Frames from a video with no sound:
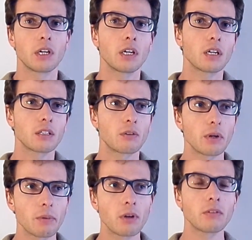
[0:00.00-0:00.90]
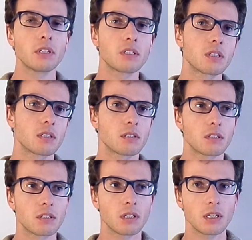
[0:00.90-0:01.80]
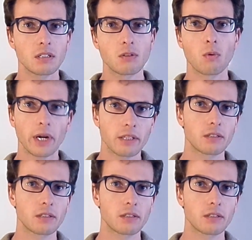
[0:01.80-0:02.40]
the rebound is quite